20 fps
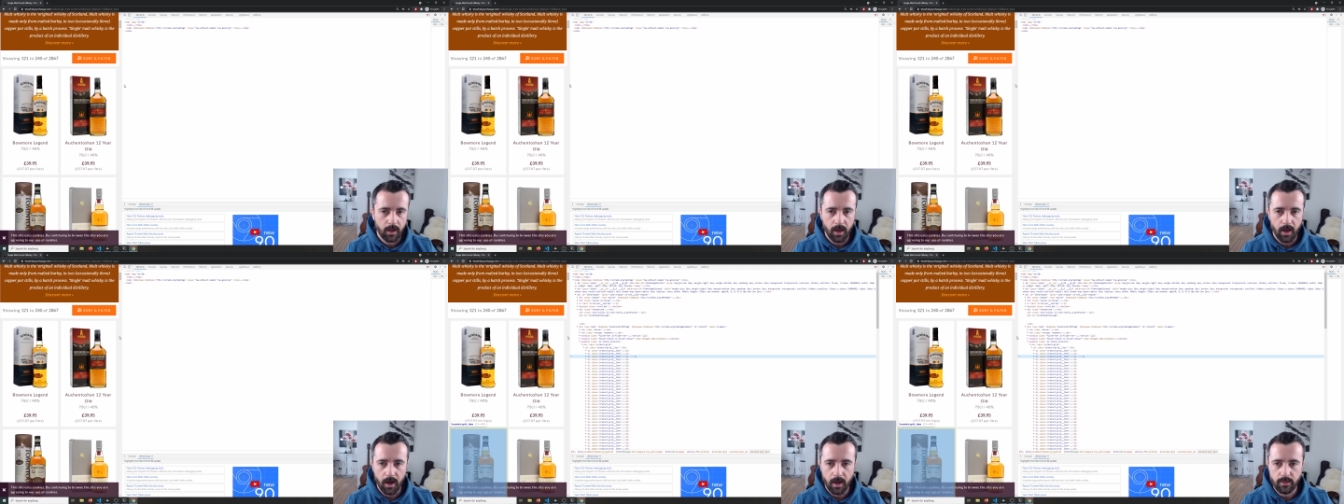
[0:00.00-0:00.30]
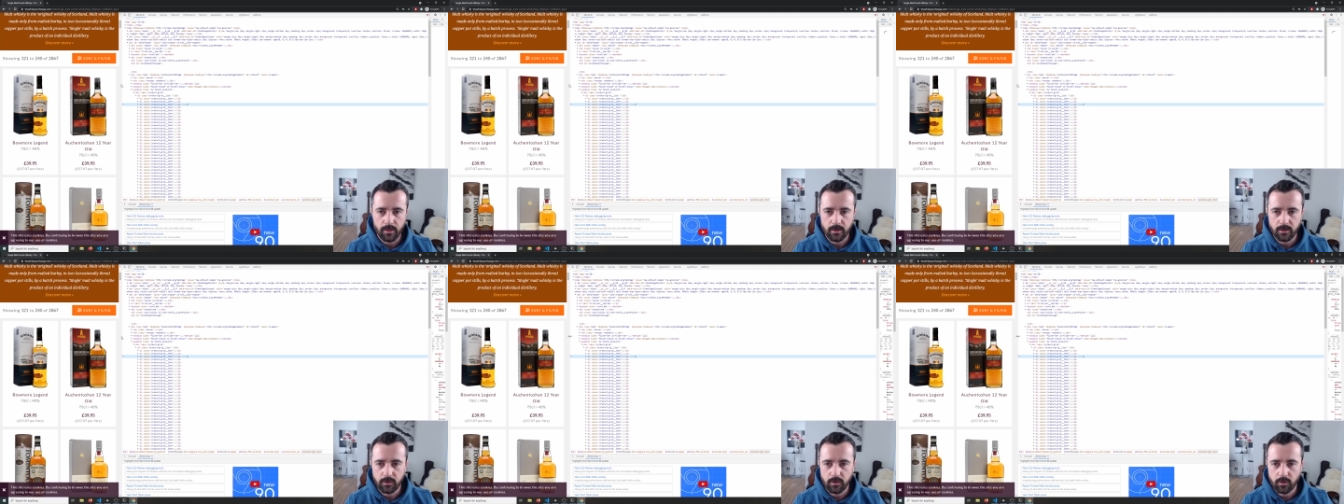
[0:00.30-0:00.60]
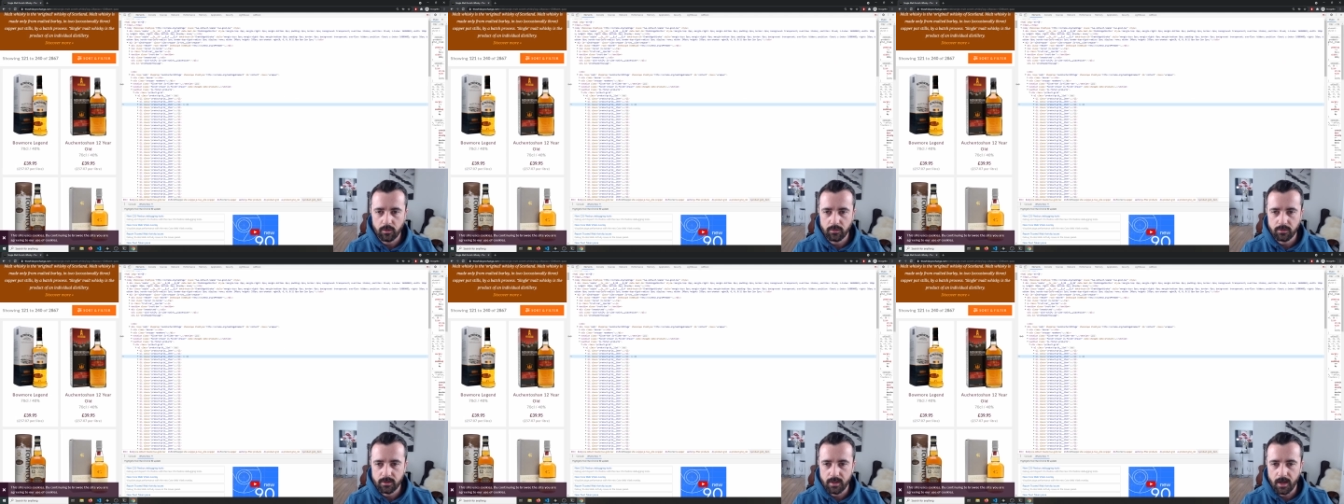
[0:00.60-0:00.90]
and then
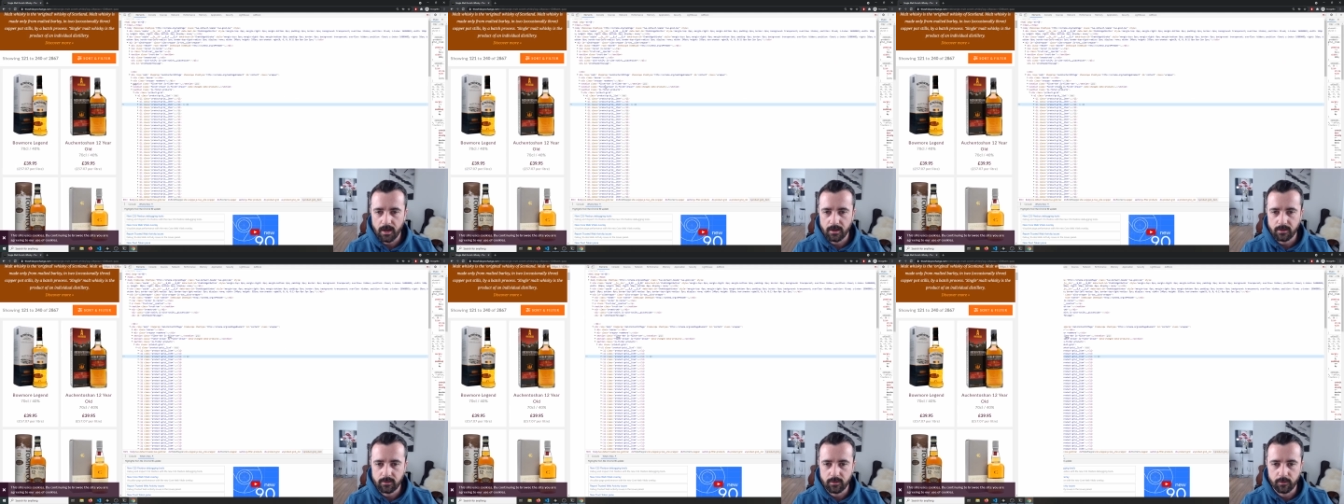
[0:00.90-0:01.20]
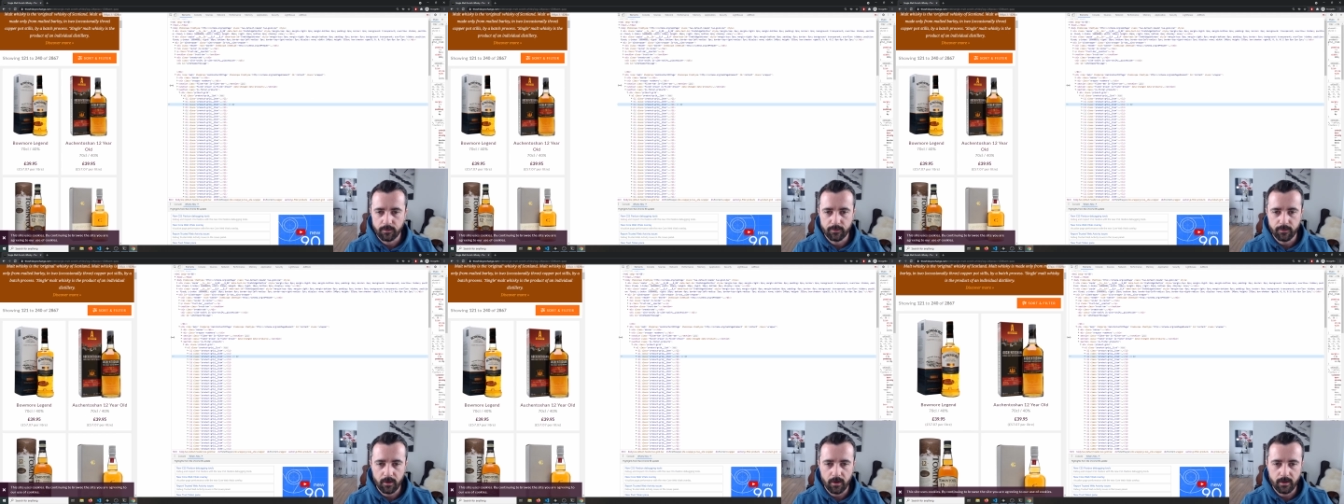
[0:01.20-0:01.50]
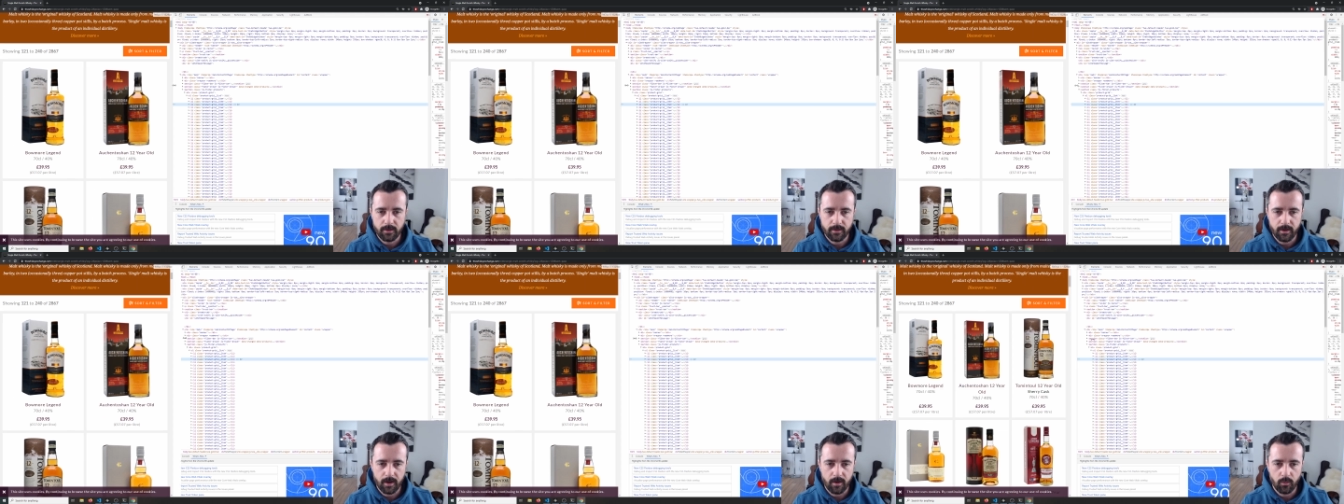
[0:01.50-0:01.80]
use that to
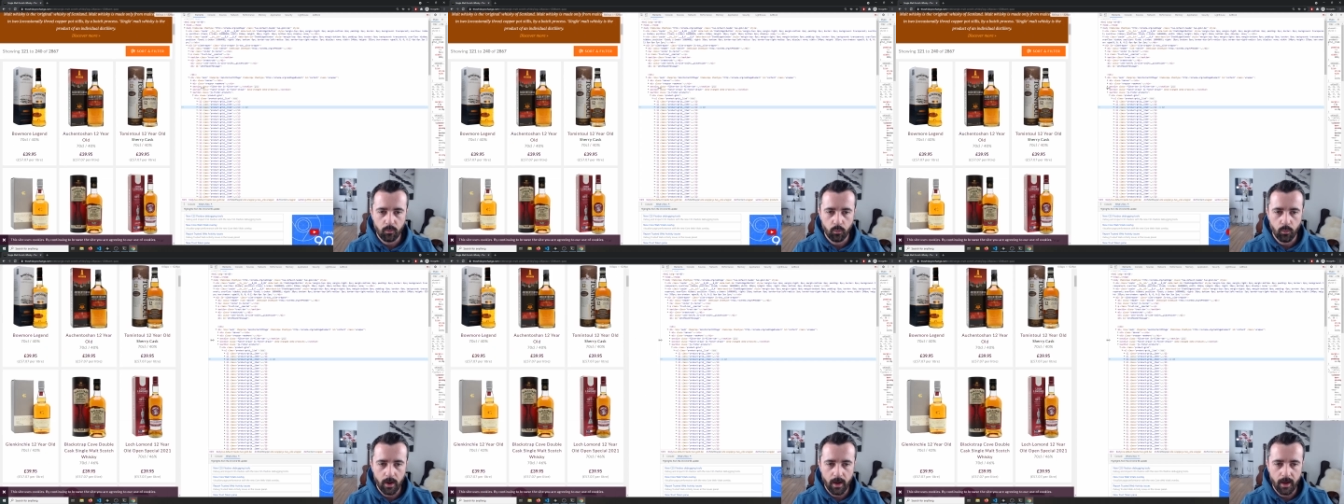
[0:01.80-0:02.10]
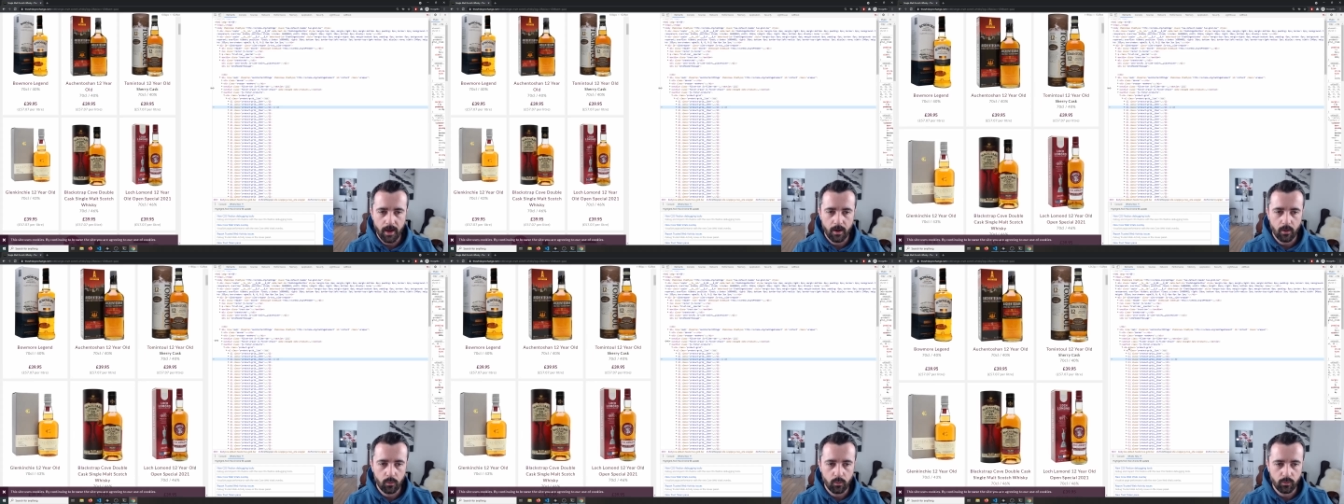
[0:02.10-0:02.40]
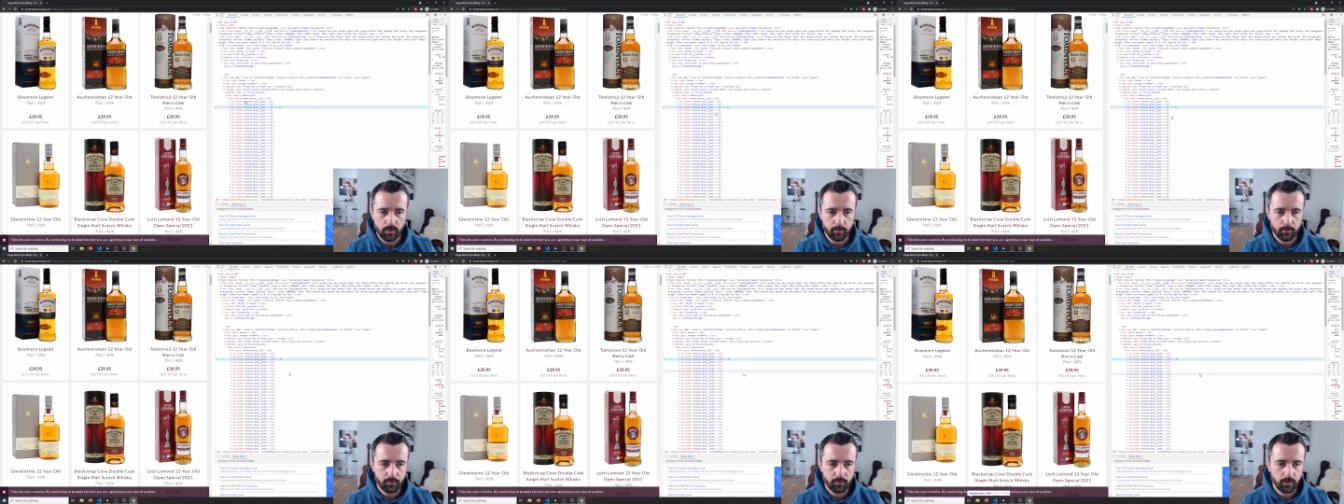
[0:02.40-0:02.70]
find out where all
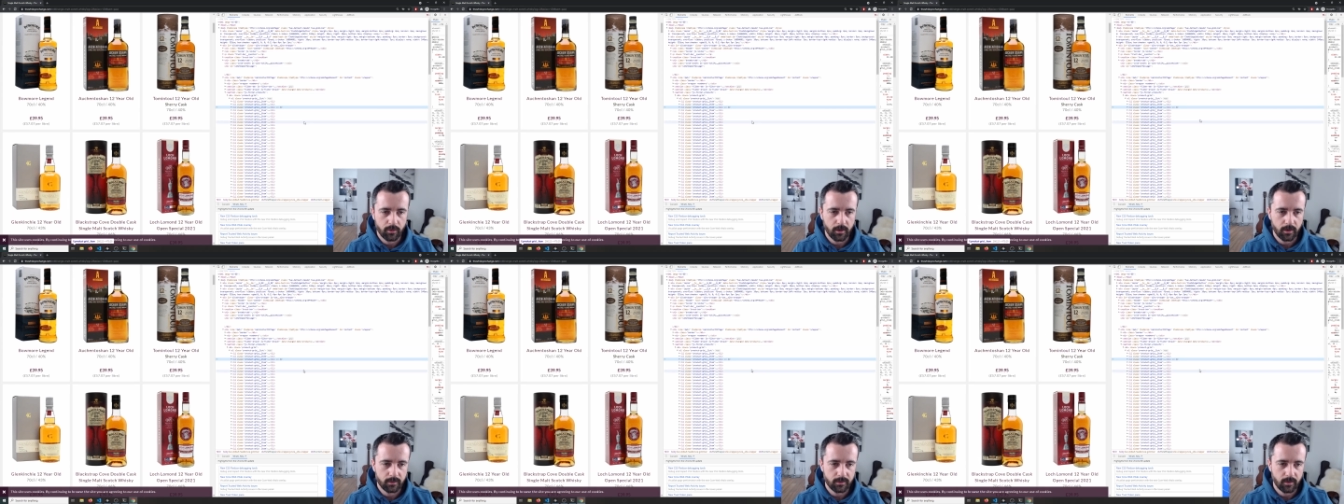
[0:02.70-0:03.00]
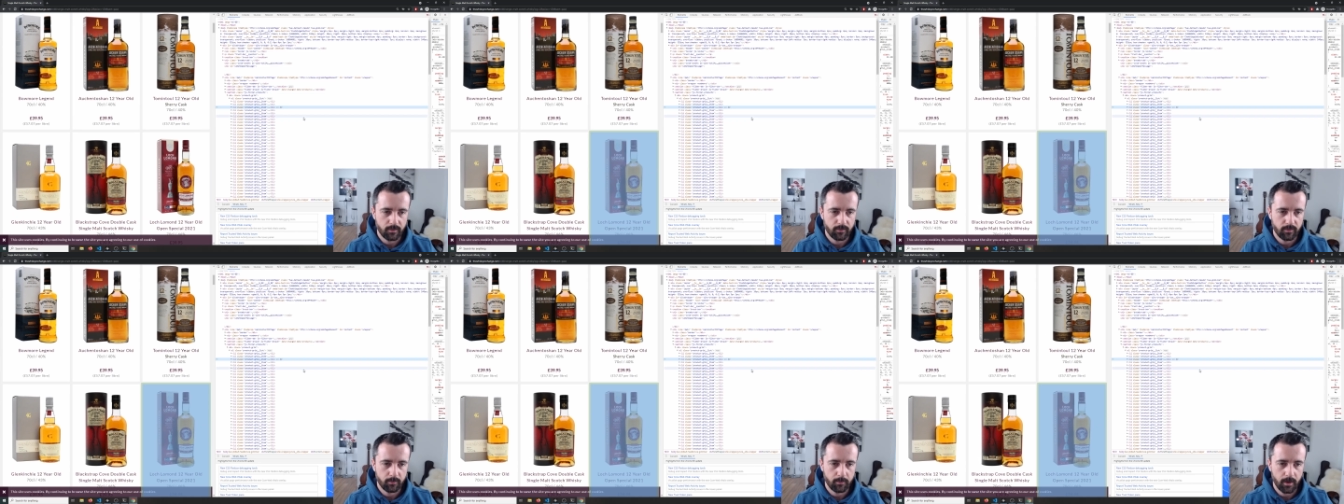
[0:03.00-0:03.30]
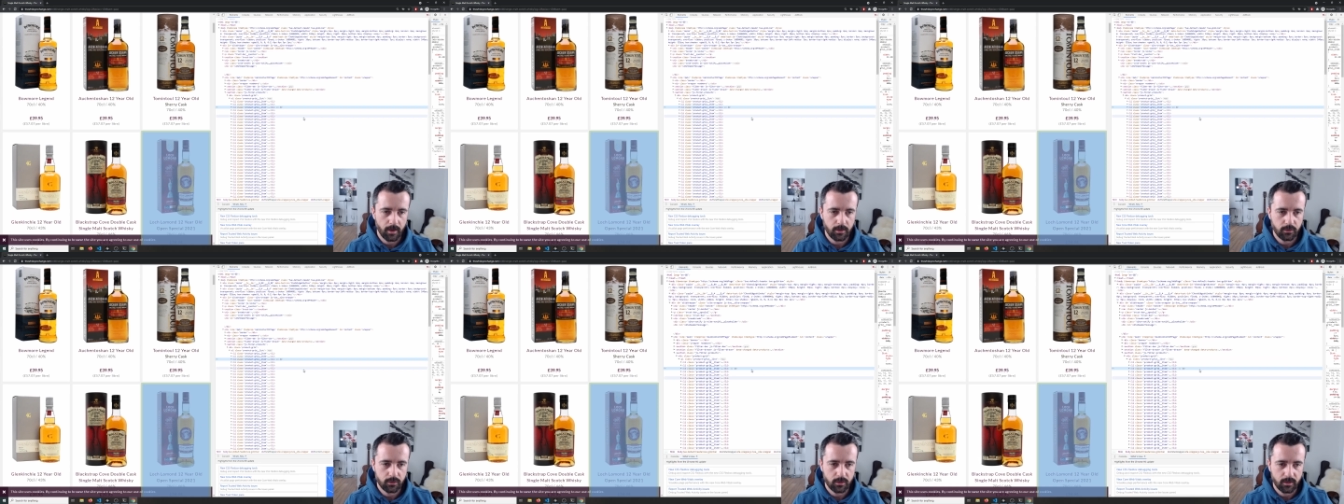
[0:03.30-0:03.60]
the product
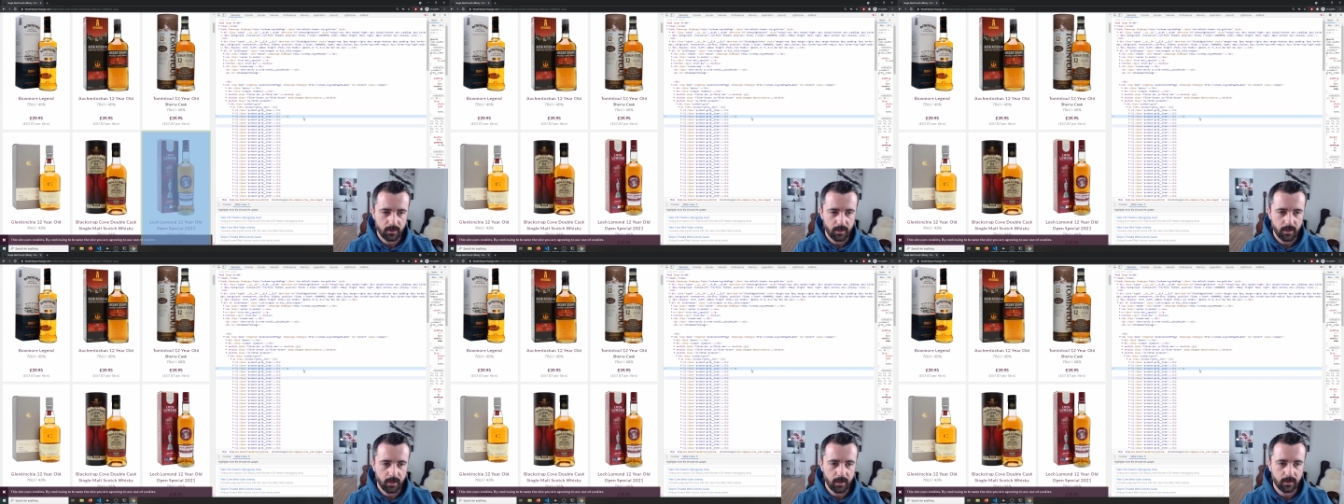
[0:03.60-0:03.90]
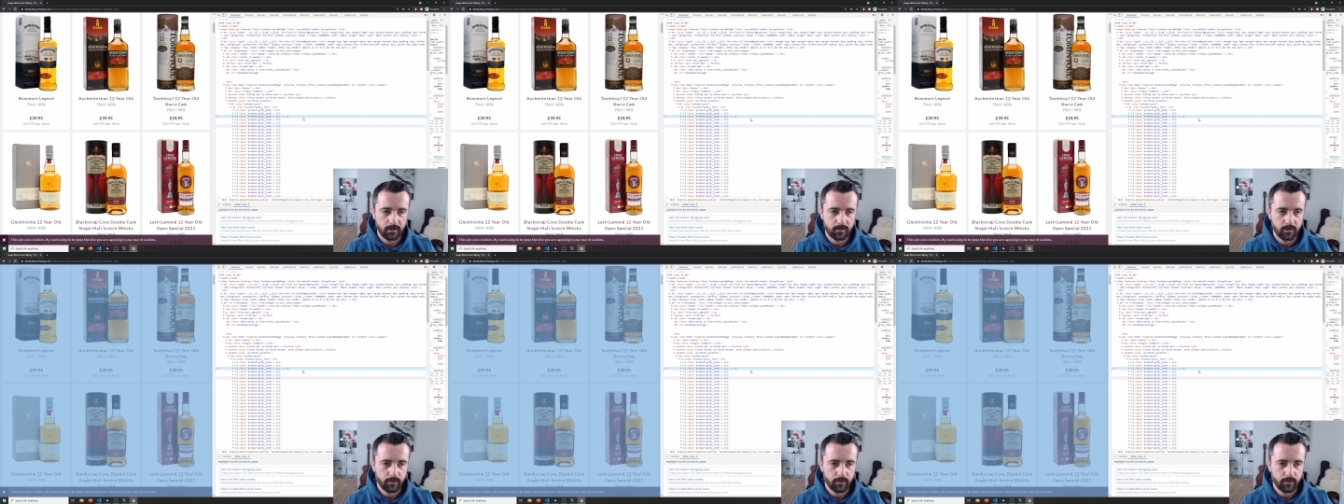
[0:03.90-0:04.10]
information is.